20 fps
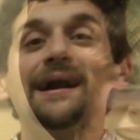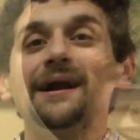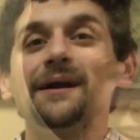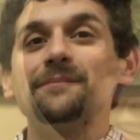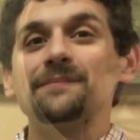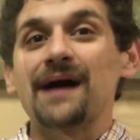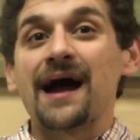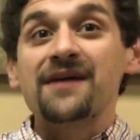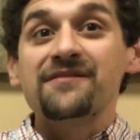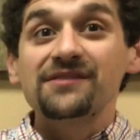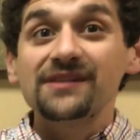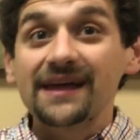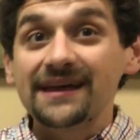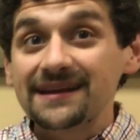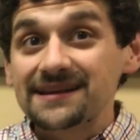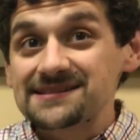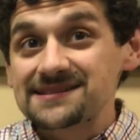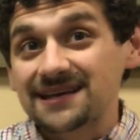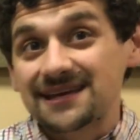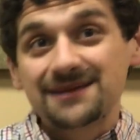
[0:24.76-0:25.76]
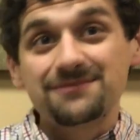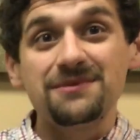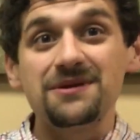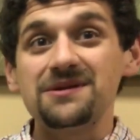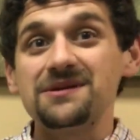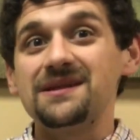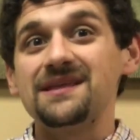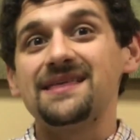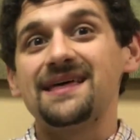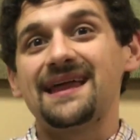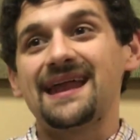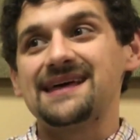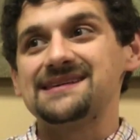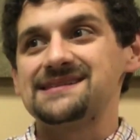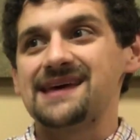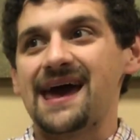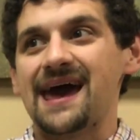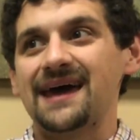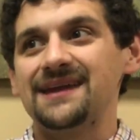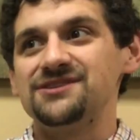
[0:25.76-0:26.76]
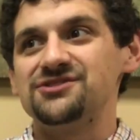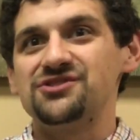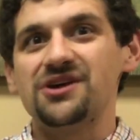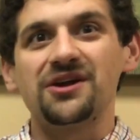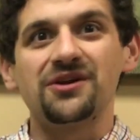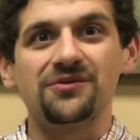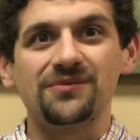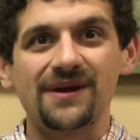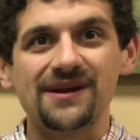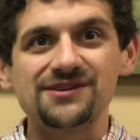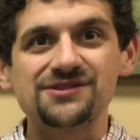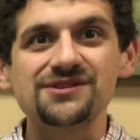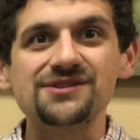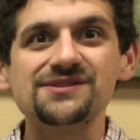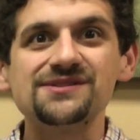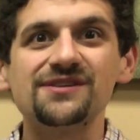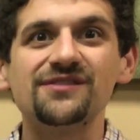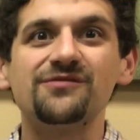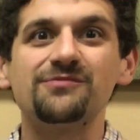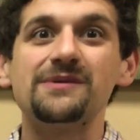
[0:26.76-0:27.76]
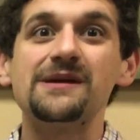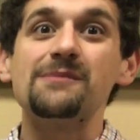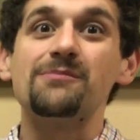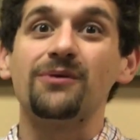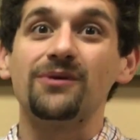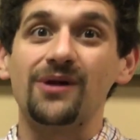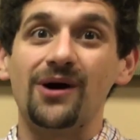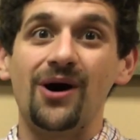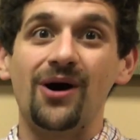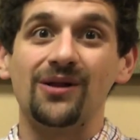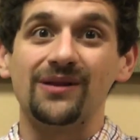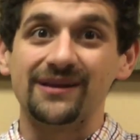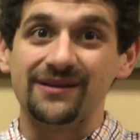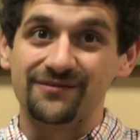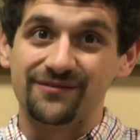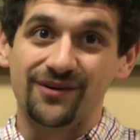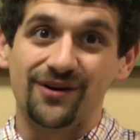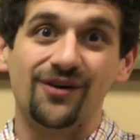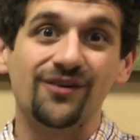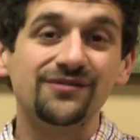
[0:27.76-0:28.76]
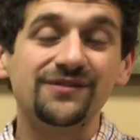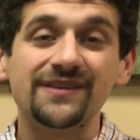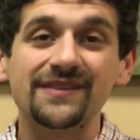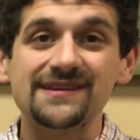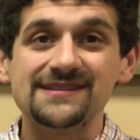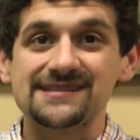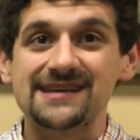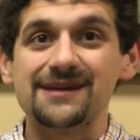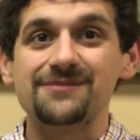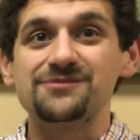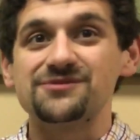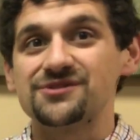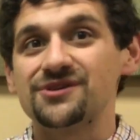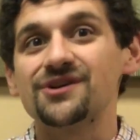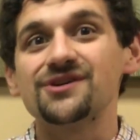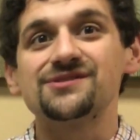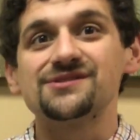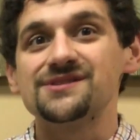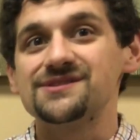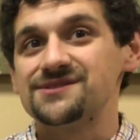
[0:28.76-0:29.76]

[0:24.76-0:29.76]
Um, Ivyland is a community that has had generations of people all involved in the same church.